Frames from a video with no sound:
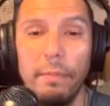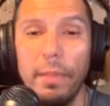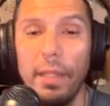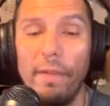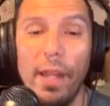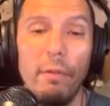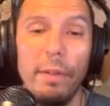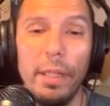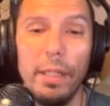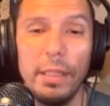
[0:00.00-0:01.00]
If
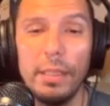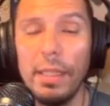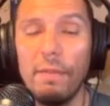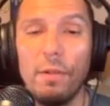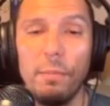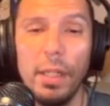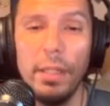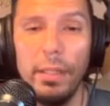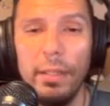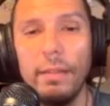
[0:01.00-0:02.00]
everybody does that for
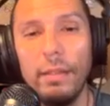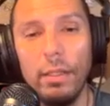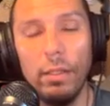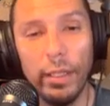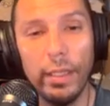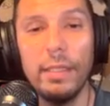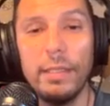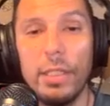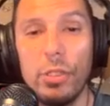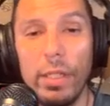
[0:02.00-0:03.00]
money, look at the
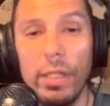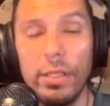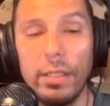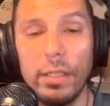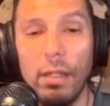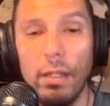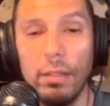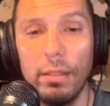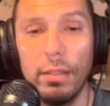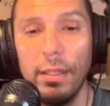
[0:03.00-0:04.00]
situation that's
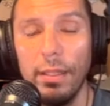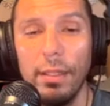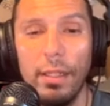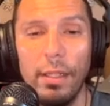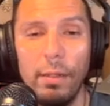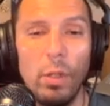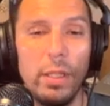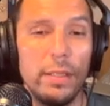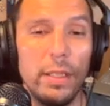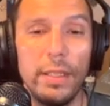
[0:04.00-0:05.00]
caused. And what
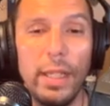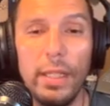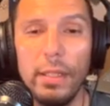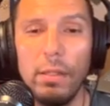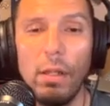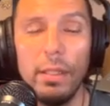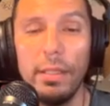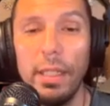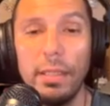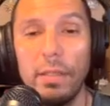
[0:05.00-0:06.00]
is the saying? All it
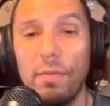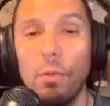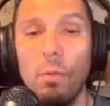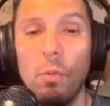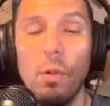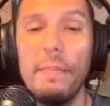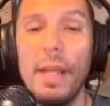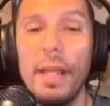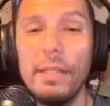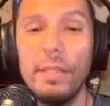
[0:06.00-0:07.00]
takes is for one
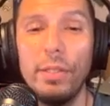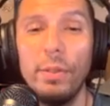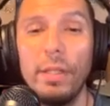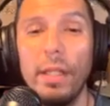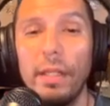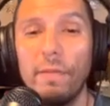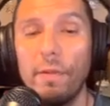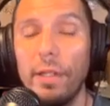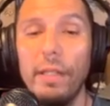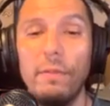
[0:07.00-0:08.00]
man to do nothing
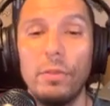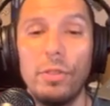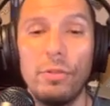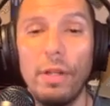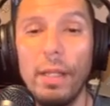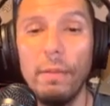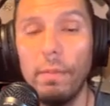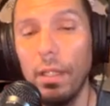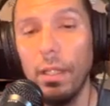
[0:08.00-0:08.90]
for evil to triumph.